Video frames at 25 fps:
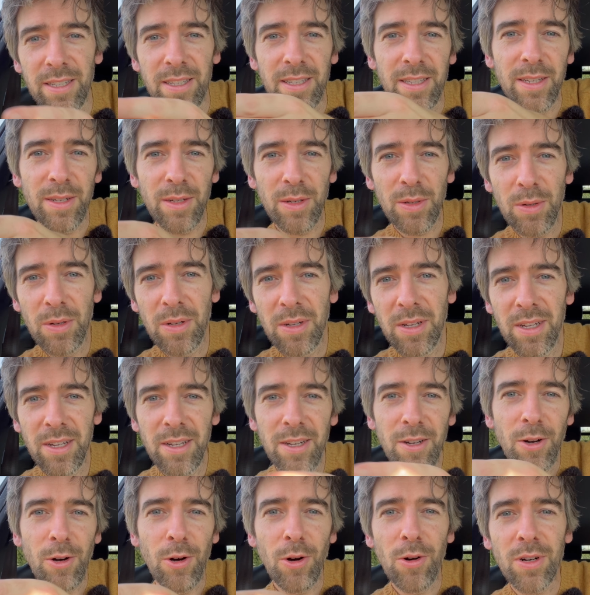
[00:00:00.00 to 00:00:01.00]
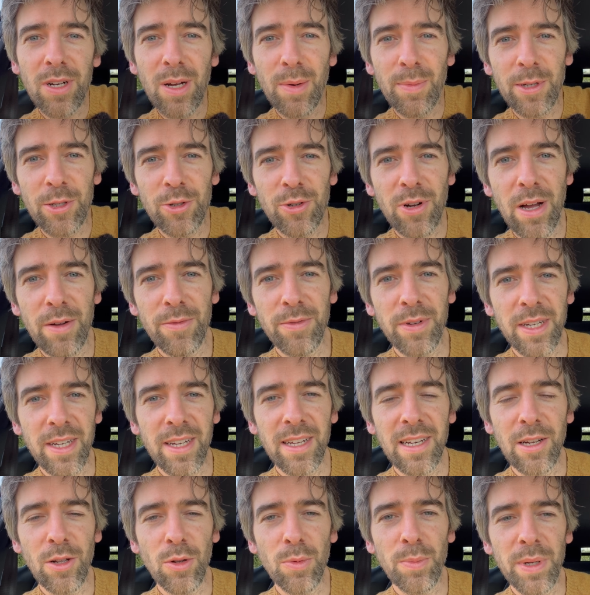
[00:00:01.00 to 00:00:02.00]
the oncoming traffic a
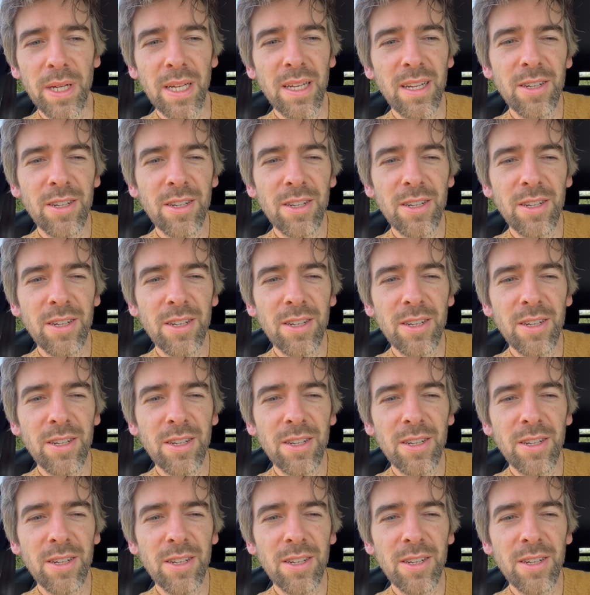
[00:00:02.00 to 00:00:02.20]
little bit.